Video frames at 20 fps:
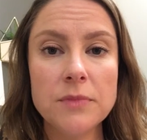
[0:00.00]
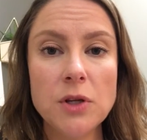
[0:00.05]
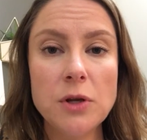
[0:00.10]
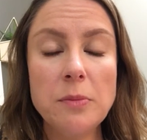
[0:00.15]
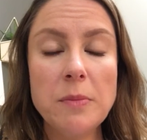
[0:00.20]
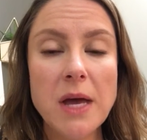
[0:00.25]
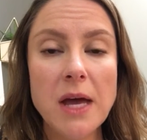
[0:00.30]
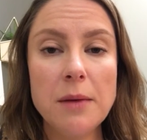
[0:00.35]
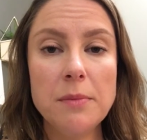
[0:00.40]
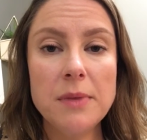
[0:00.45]

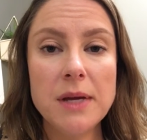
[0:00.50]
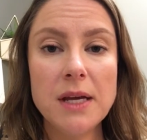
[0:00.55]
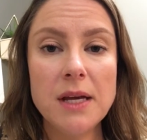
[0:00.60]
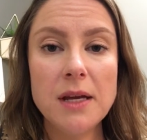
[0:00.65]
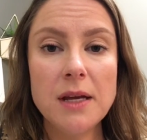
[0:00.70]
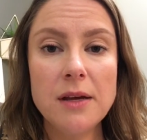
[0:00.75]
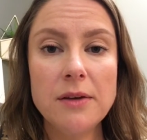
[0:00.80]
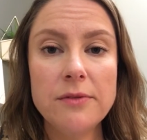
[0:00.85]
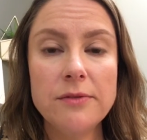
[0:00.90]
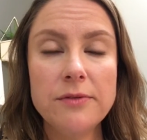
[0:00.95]
You may
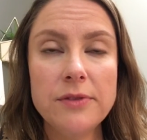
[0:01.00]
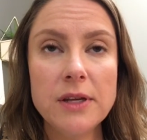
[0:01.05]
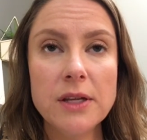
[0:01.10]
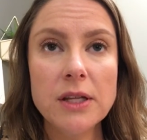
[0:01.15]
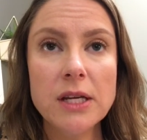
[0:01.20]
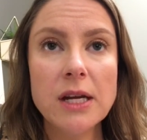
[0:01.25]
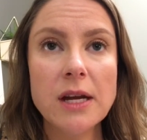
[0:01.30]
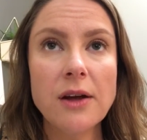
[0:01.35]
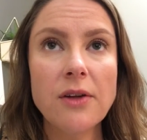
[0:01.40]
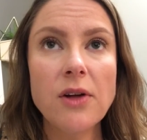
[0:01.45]
be
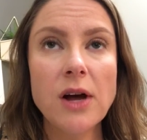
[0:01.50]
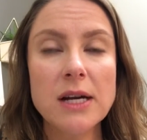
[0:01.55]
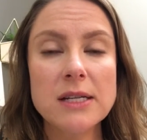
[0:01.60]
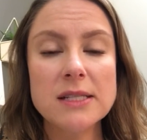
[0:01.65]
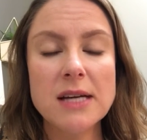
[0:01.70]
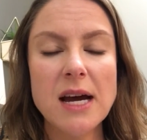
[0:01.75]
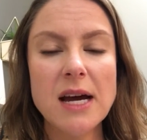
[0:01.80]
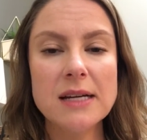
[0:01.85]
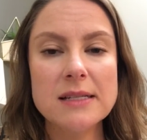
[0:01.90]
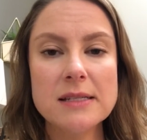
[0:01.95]
feeling inclined
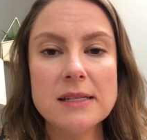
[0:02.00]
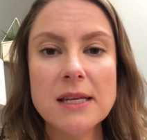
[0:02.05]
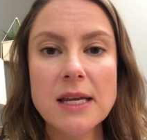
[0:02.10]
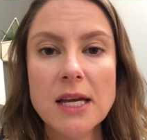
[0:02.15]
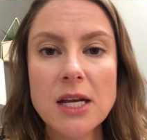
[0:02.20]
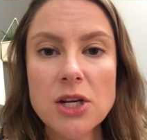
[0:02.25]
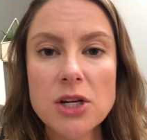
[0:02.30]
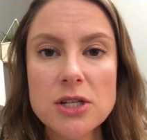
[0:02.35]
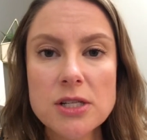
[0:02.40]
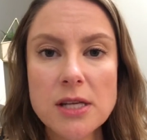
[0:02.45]
to
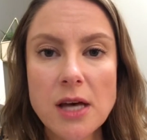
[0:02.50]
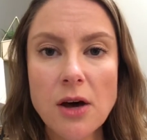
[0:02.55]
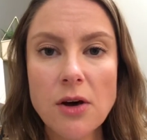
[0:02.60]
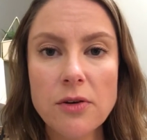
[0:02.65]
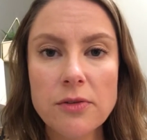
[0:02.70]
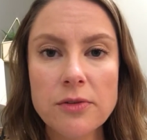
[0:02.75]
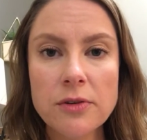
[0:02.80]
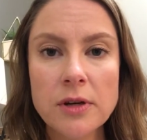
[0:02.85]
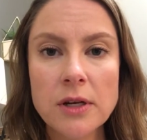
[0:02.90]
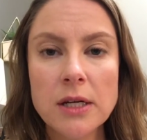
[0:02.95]
isolate
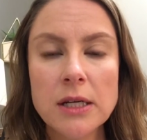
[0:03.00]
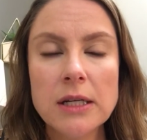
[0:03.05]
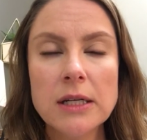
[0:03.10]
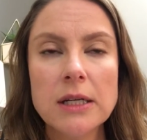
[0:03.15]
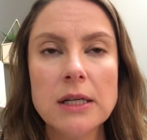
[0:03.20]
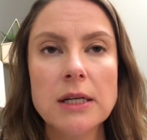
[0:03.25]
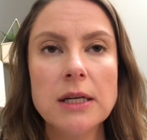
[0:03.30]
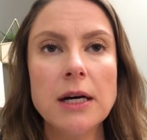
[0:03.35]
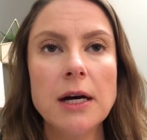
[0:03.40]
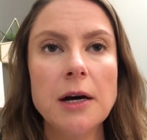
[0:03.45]
yourself.
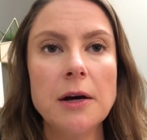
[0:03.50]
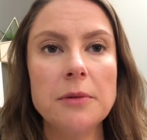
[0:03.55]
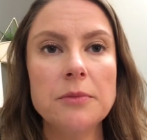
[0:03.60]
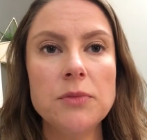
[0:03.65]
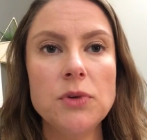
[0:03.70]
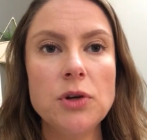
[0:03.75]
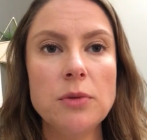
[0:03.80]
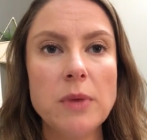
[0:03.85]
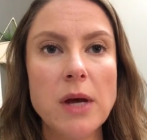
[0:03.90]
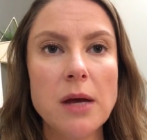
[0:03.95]

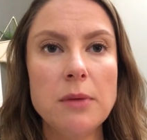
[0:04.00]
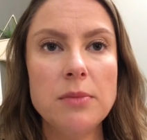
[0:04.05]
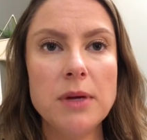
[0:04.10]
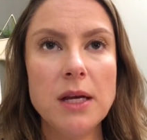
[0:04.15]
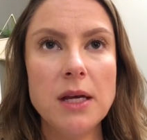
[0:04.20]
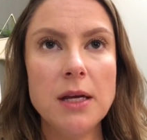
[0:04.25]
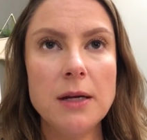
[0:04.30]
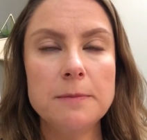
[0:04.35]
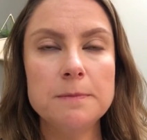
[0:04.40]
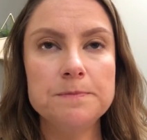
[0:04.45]
You may
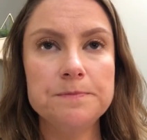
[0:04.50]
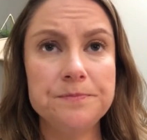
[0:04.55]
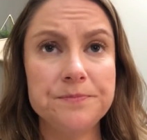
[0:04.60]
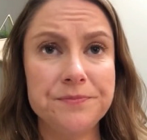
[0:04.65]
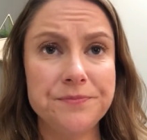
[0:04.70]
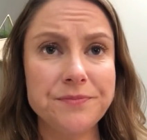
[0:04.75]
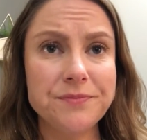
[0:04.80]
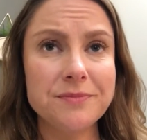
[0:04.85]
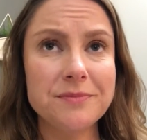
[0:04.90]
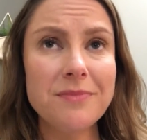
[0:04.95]
be
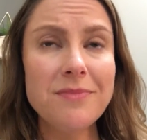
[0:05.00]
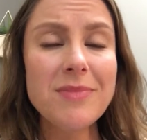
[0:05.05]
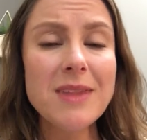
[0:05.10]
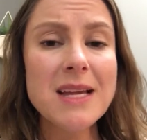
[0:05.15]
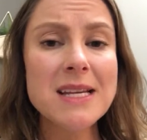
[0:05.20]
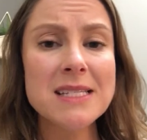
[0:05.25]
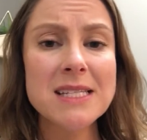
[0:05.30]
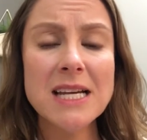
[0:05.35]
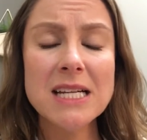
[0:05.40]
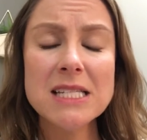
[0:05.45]

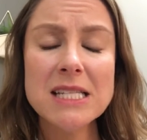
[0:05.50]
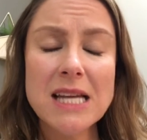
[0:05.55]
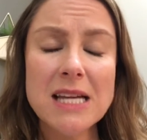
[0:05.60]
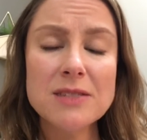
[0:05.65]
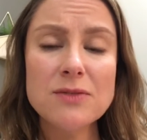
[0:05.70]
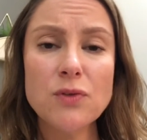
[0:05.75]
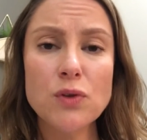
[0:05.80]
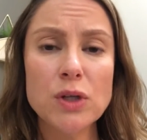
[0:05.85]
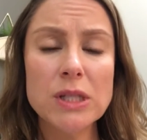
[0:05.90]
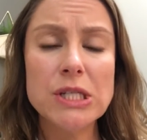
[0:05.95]

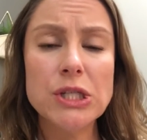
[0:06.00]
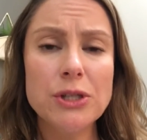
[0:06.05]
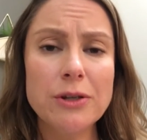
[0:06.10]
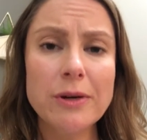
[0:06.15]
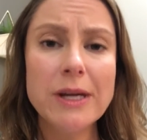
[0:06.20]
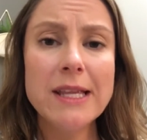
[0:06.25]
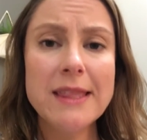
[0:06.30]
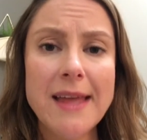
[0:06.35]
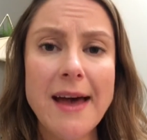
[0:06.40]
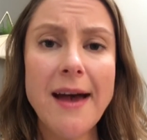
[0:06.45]
successful in
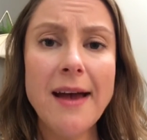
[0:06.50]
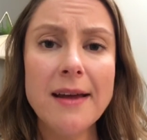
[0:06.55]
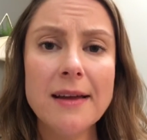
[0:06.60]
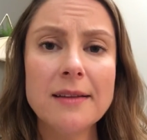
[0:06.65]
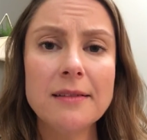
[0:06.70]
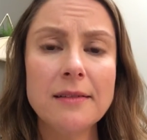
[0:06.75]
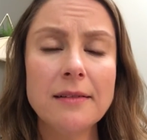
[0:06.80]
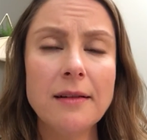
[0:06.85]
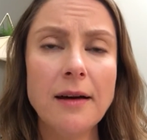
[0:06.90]
doing that.